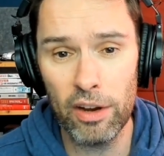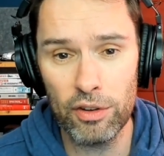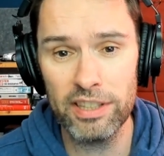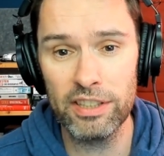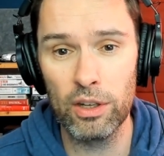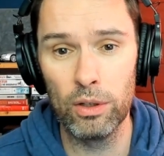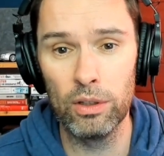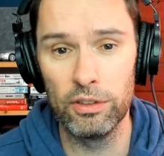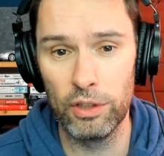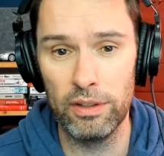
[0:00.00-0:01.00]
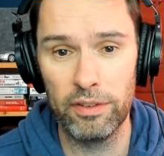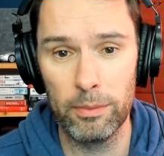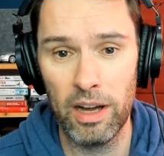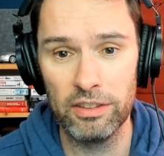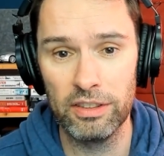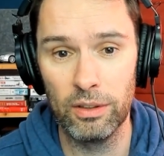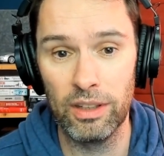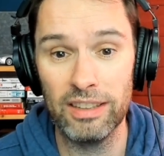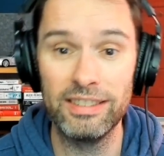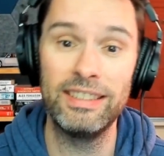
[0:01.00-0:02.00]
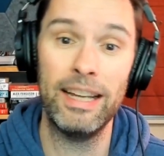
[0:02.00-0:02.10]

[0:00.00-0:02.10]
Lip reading: O'Driscoll joined from Arsenal last